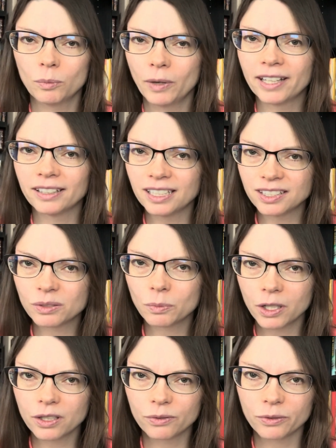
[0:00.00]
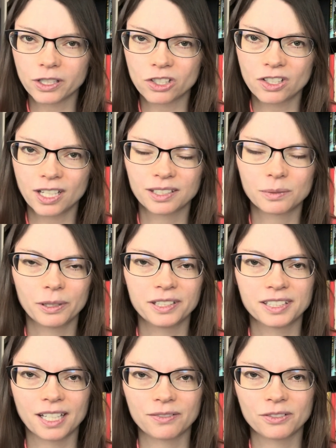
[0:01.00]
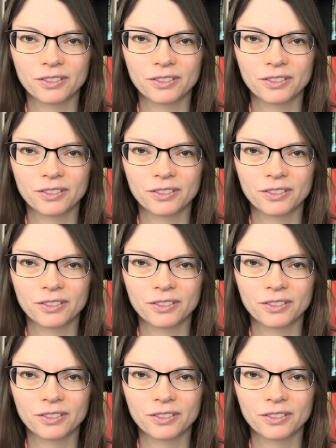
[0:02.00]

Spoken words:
at least one of which takes place after